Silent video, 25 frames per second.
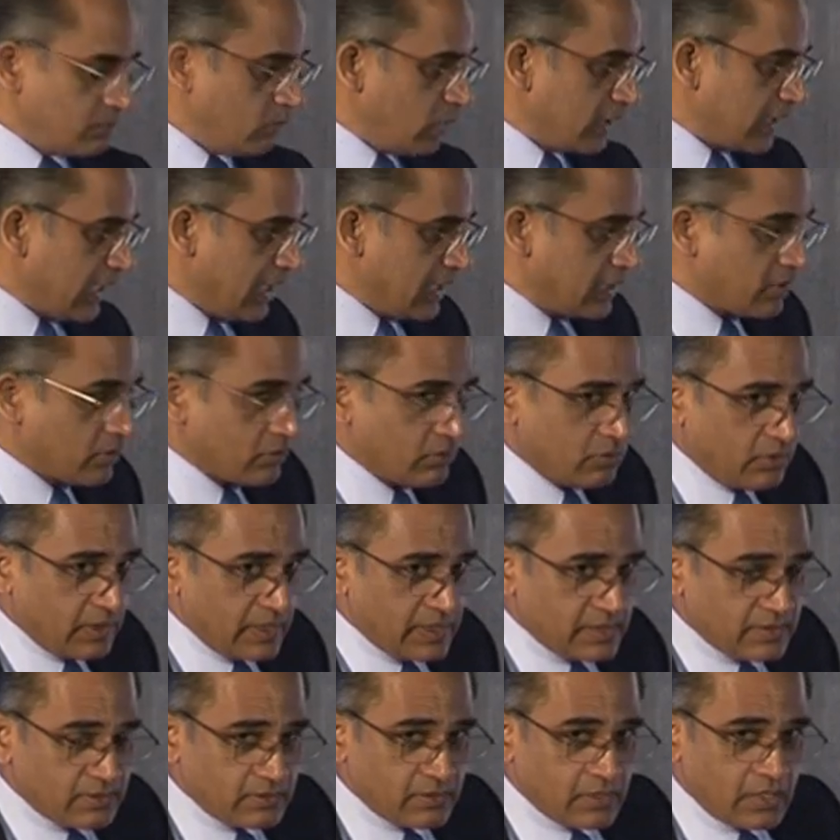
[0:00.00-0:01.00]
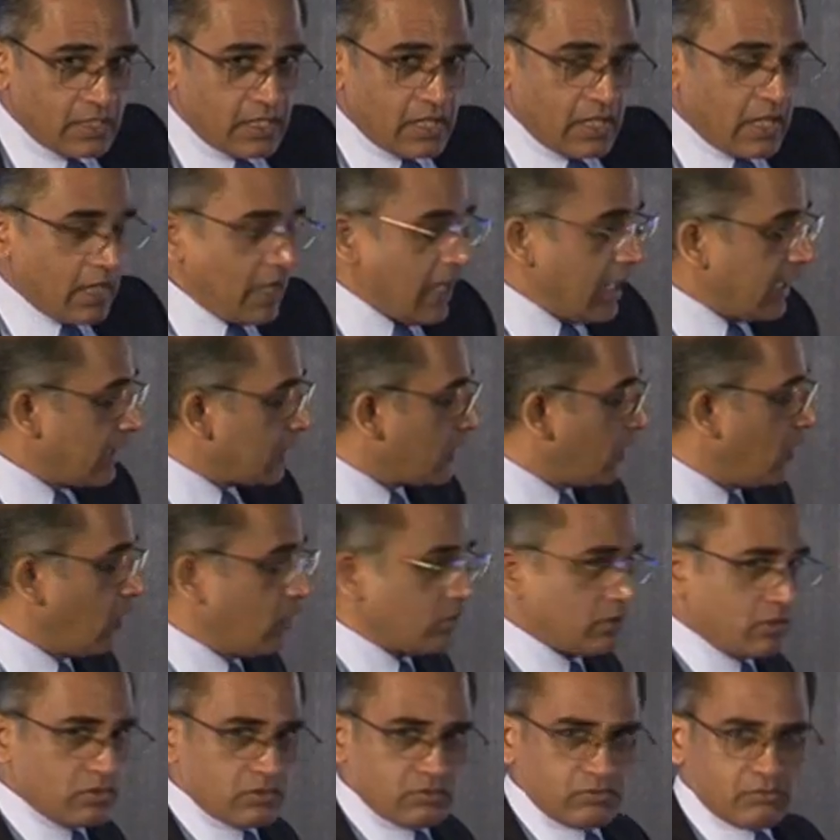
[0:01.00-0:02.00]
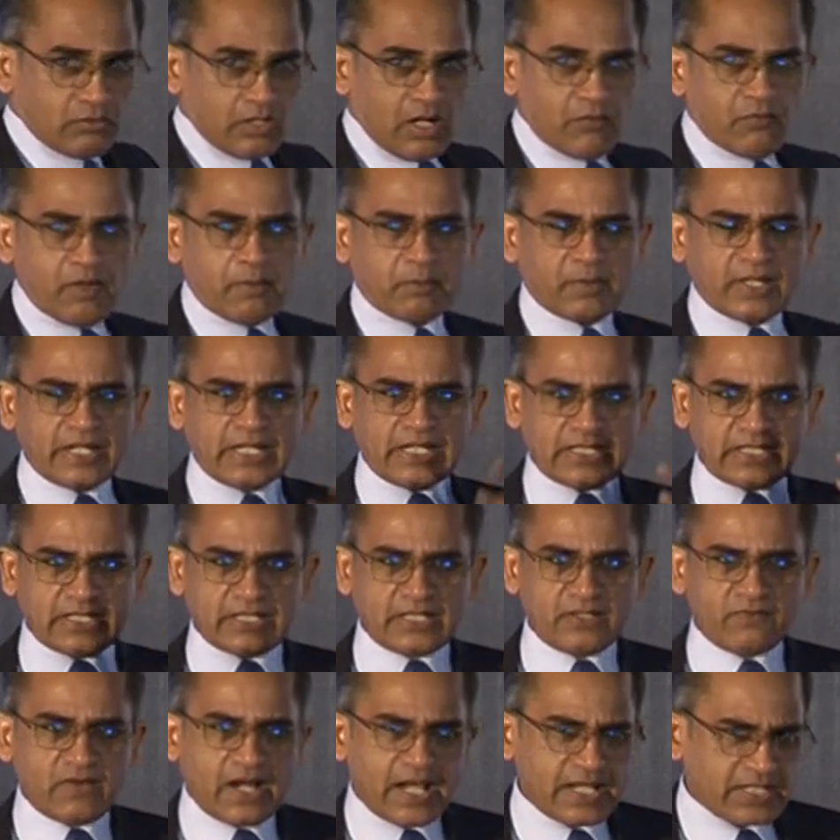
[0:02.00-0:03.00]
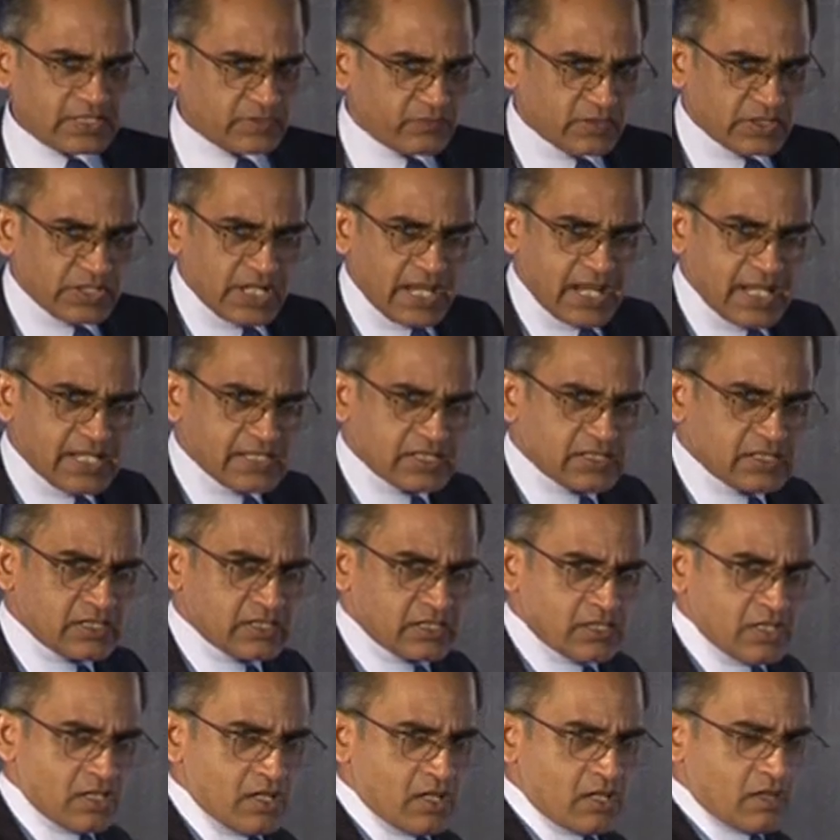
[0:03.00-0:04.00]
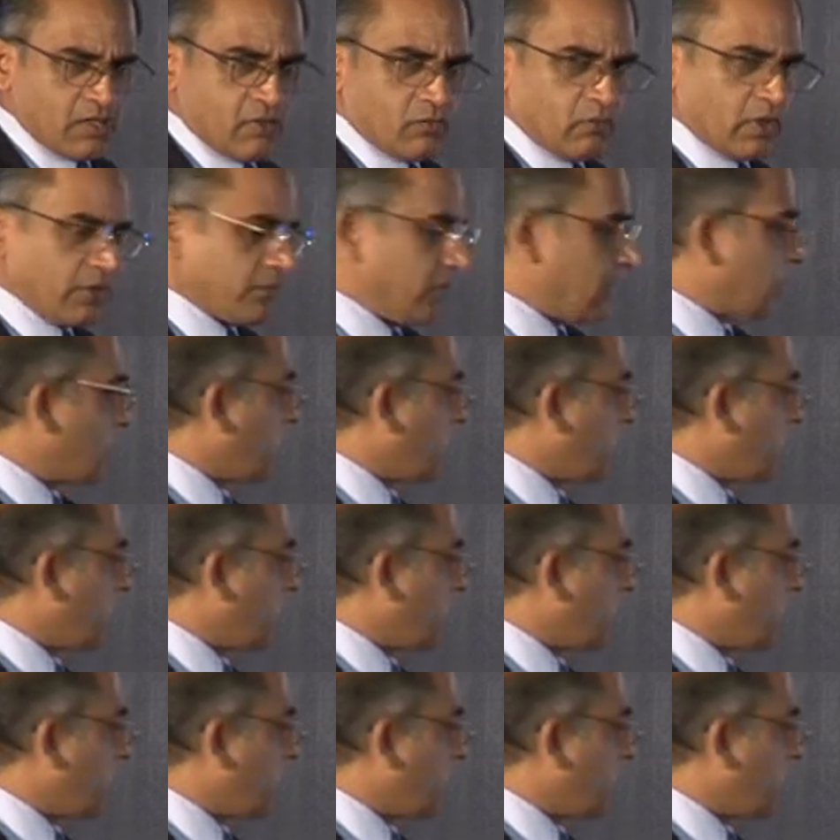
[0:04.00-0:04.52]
What I do is I go to a web connected device which has what we